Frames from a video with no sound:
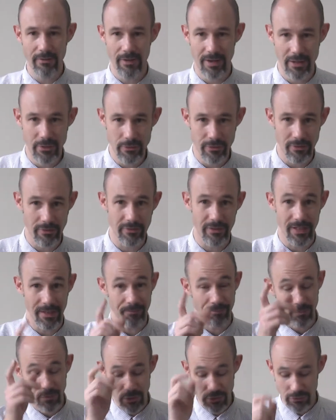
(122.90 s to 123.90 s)
very interesting.
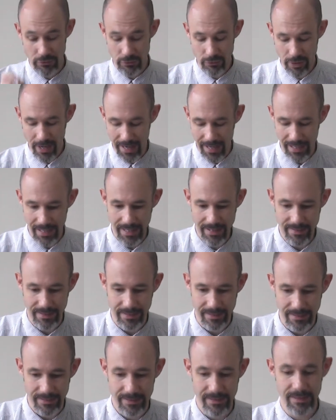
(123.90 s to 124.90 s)
You should try it
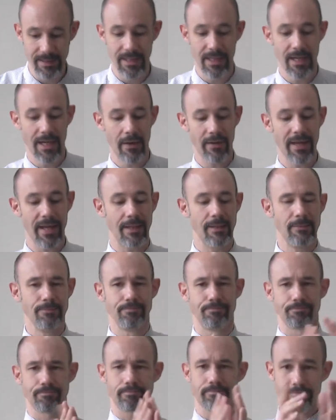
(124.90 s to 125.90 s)
later. Okay,
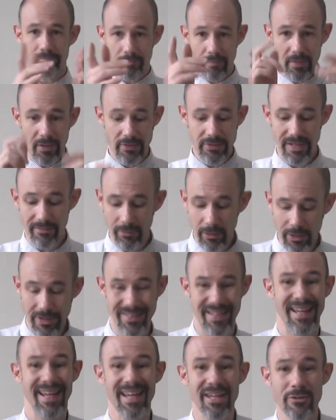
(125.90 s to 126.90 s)
let's have a look at
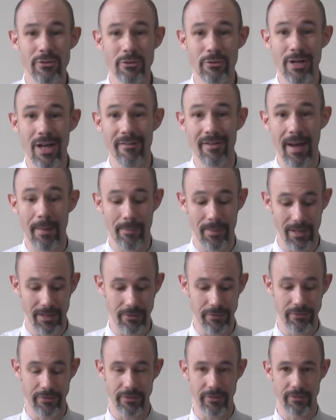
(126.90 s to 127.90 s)
the history of
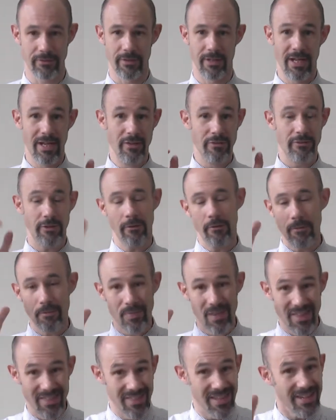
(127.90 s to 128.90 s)
ambulances. So,
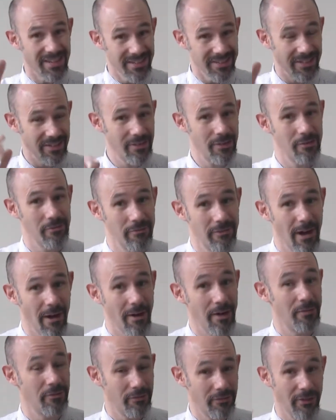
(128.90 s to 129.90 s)
this is the
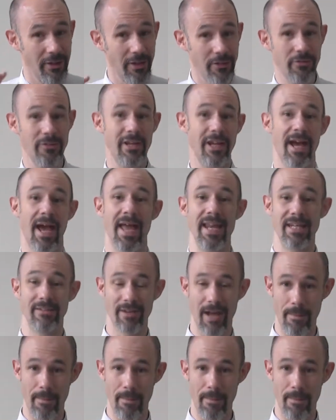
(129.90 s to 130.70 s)
very first kind of